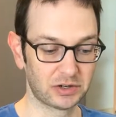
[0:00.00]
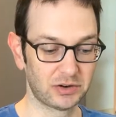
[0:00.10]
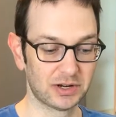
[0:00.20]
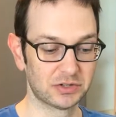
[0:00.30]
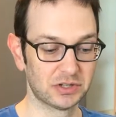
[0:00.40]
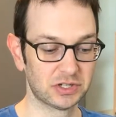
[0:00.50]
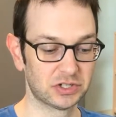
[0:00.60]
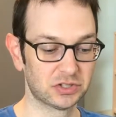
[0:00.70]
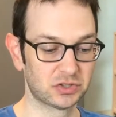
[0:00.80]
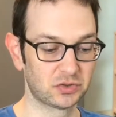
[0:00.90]

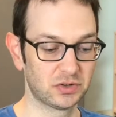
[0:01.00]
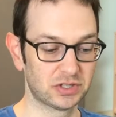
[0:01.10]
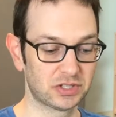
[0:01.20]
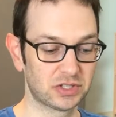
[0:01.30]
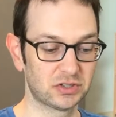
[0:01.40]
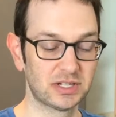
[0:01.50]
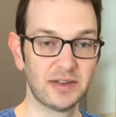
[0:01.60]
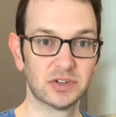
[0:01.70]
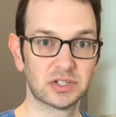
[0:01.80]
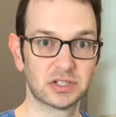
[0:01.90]
Congratulations, Chris
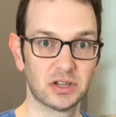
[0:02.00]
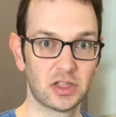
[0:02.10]
Davis.